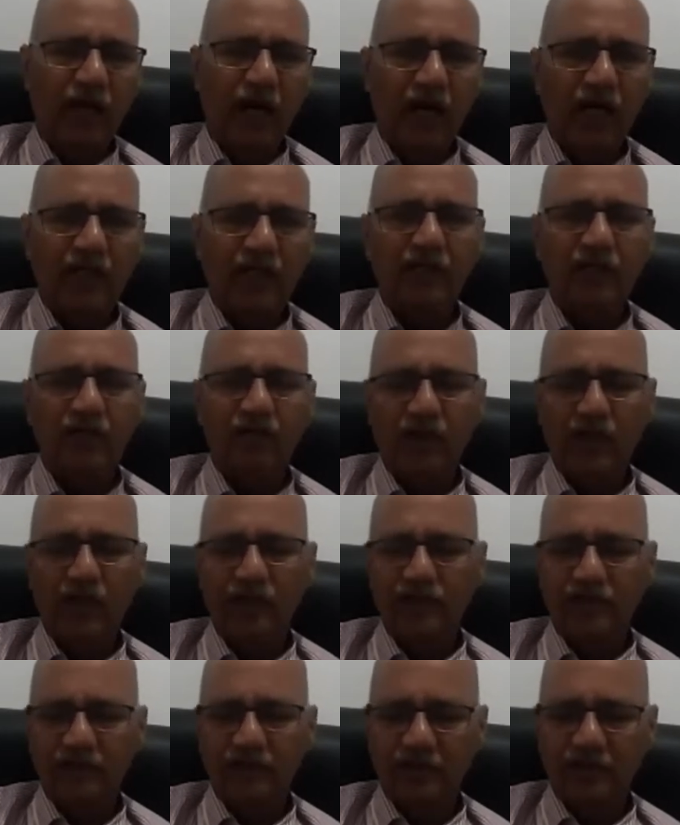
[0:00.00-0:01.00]

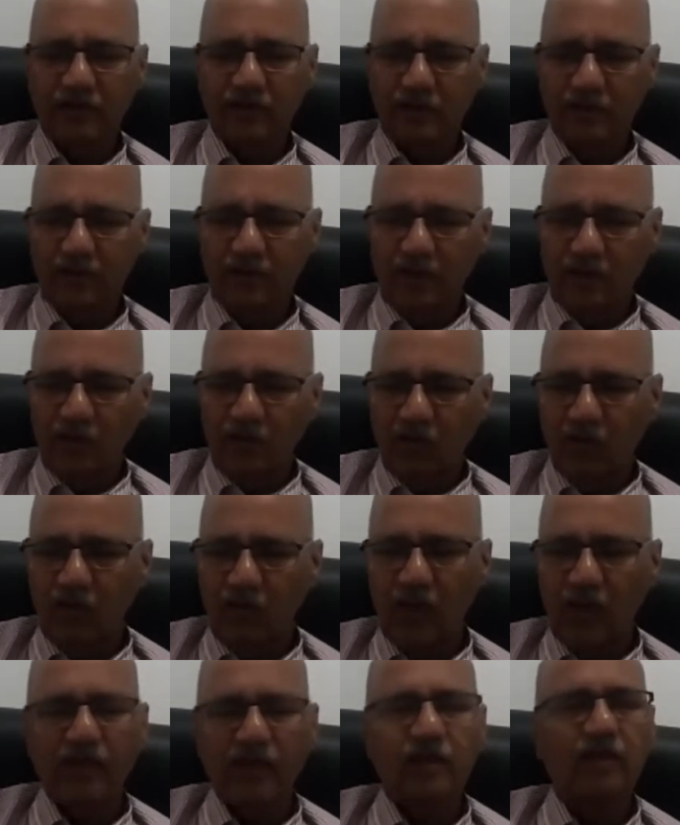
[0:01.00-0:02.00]
Otherwise,
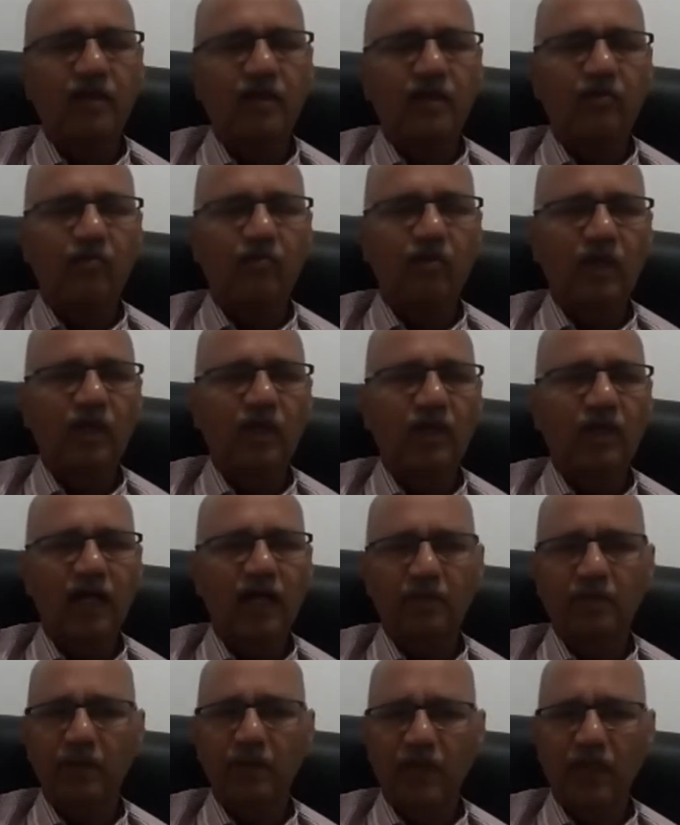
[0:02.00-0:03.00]
one will
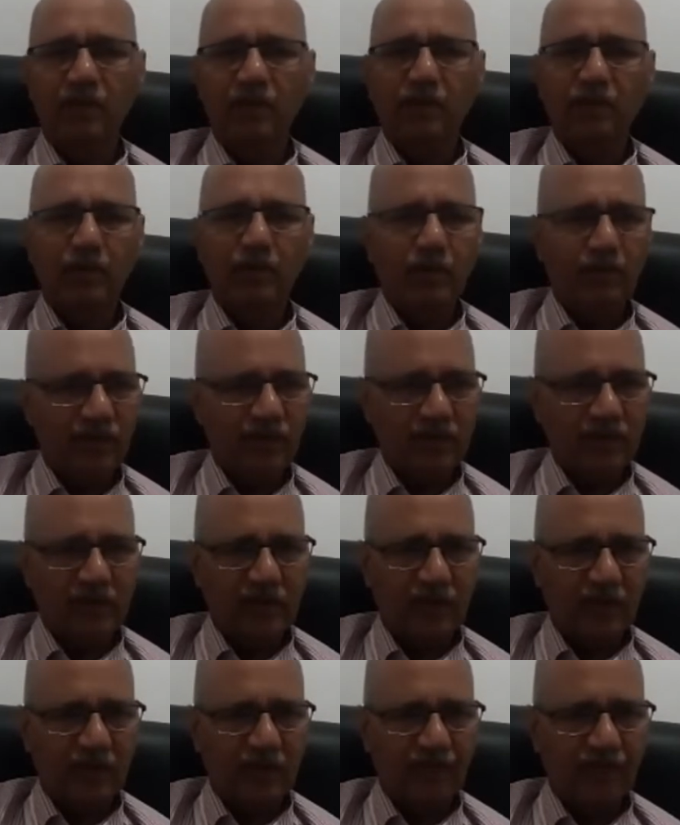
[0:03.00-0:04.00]
not become a
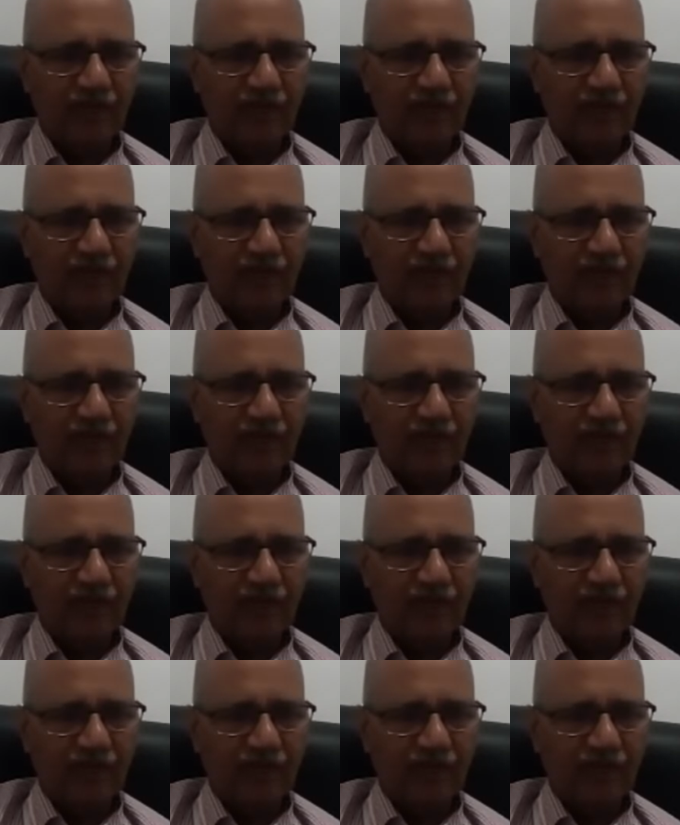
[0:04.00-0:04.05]
professional.